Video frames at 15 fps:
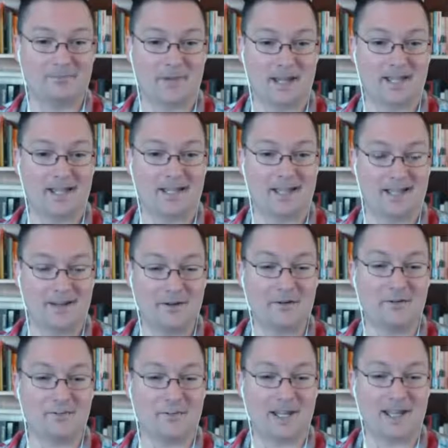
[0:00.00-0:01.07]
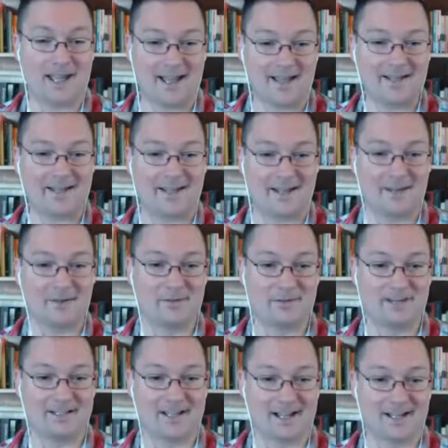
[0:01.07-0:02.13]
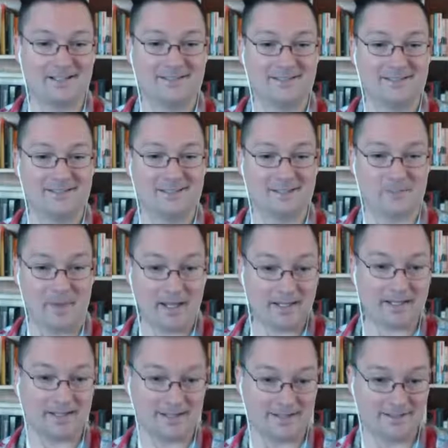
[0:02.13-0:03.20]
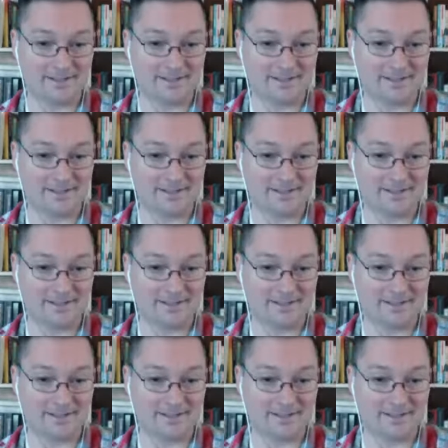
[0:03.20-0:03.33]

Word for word: ad account got suspended.